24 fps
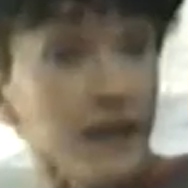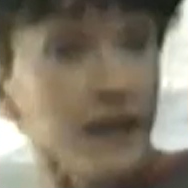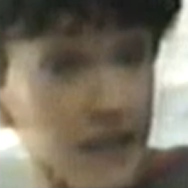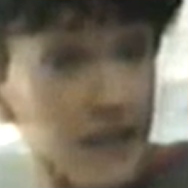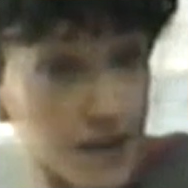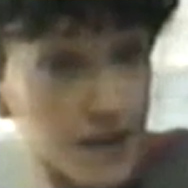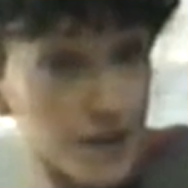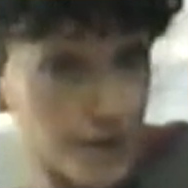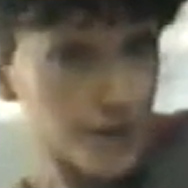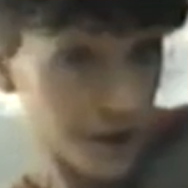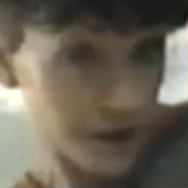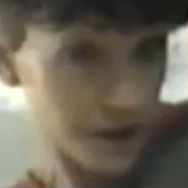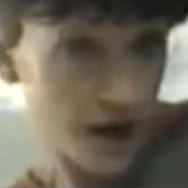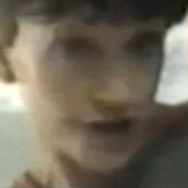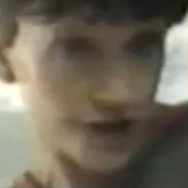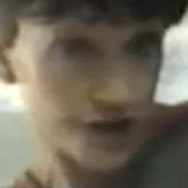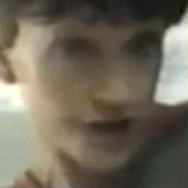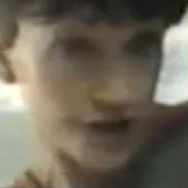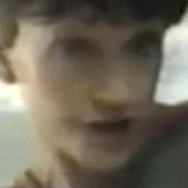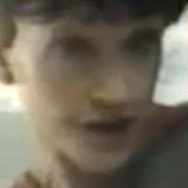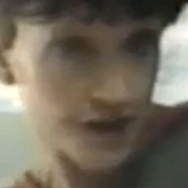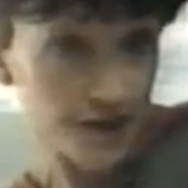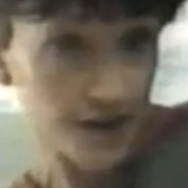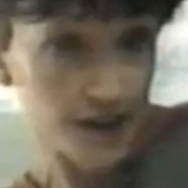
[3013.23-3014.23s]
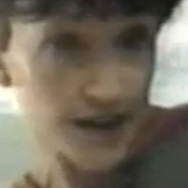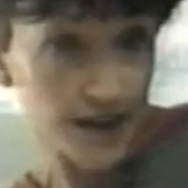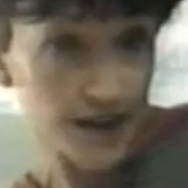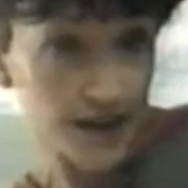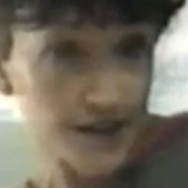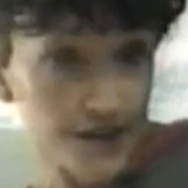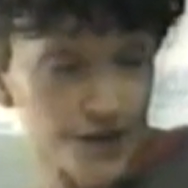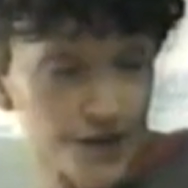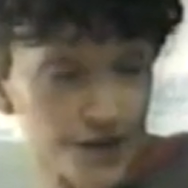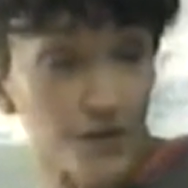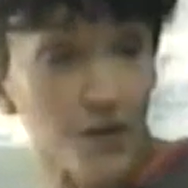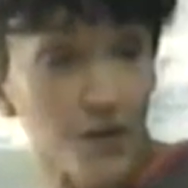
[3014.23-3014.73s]
its production of
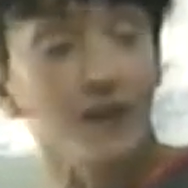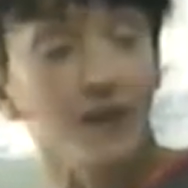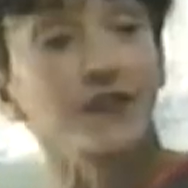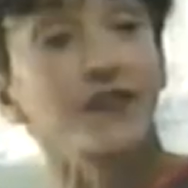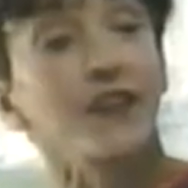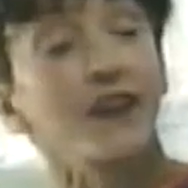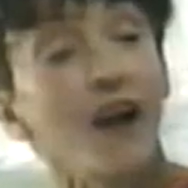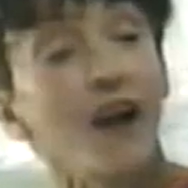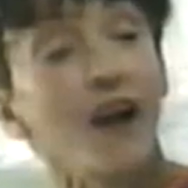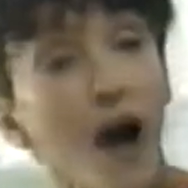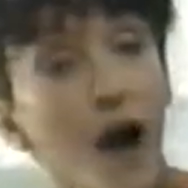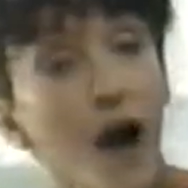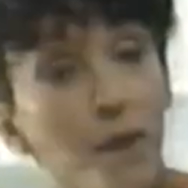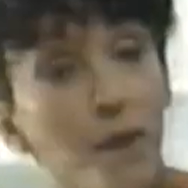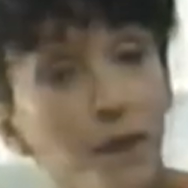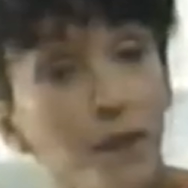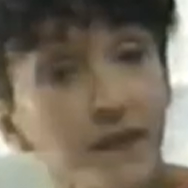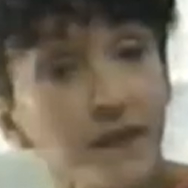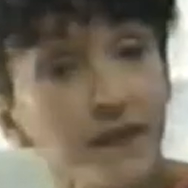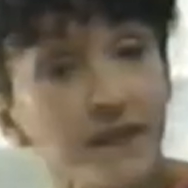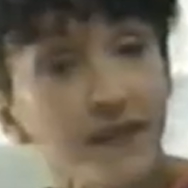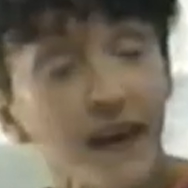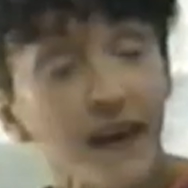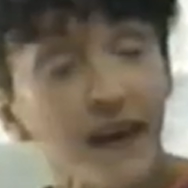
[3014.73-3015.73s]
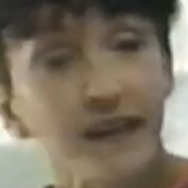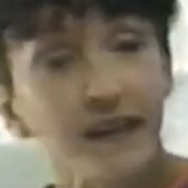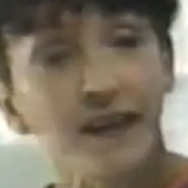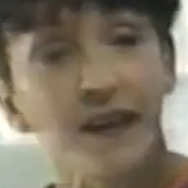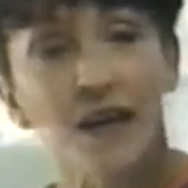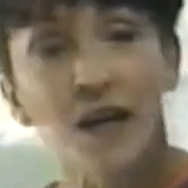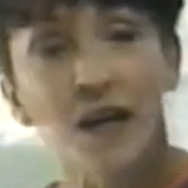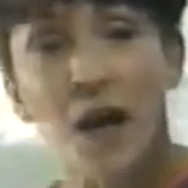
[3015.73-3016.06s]
cholesterol to compensate.